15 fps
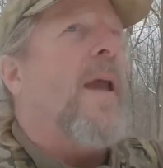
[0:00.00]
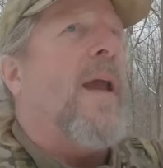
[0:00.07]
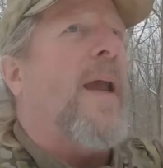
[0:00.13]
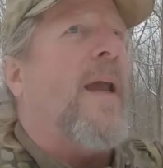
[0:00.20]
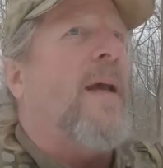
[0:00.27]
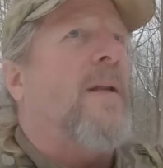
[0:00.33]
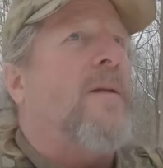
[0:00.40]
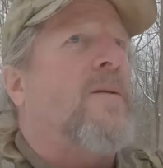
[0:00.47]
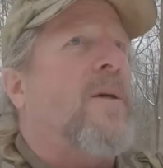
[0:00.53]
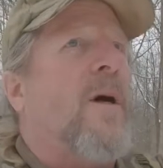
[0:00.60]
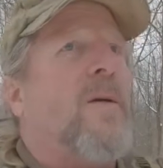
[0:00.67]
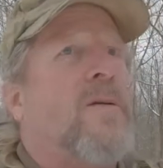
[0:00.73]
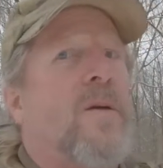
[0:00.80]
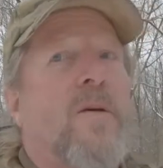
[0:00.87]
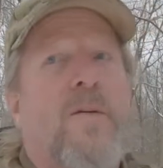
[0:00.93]
And it's
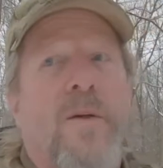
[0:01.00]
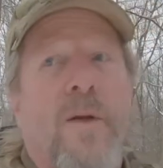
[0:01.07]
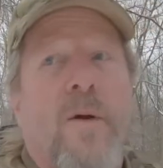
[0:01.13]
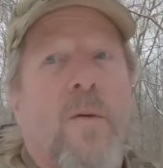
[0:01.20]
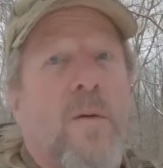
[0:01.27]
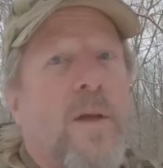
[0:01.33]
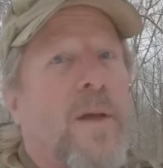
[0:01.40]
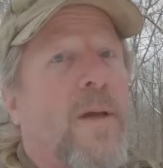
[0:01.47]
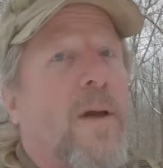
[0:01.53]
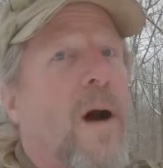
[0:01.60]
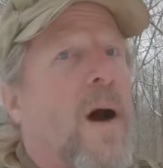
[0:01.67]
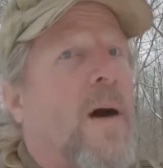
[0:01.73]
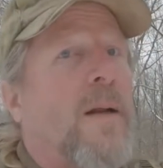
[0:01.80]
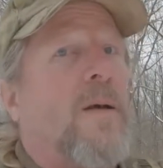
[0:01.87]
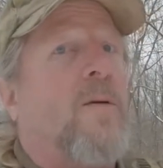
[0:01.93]
also the only
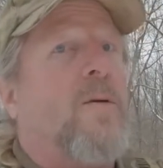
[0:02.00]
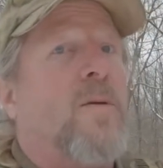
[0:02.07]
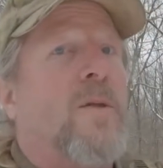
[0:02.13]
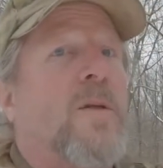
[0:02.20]
conical